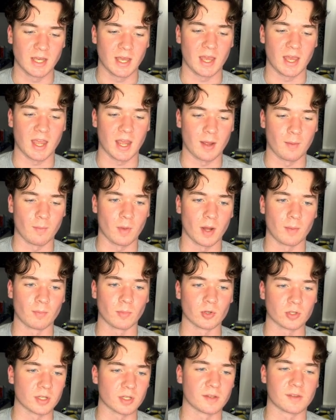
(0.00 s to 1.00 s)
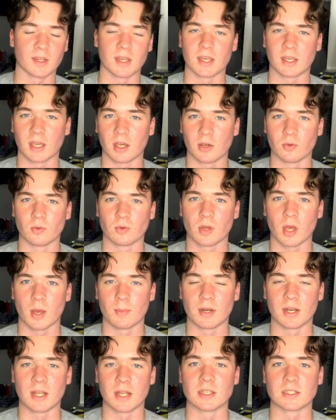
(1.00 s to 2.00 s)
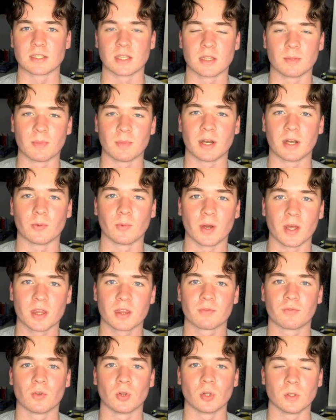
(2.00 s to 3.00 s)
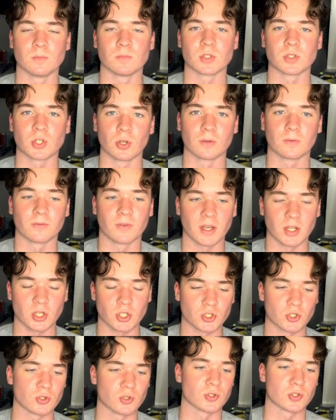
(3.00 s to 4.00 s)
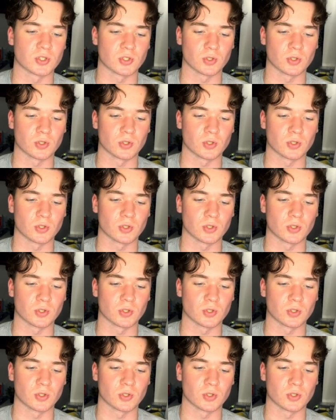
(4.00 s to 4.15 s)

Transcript: I'm not going to take out Jimenez at the minute with Fulham's good fixtures.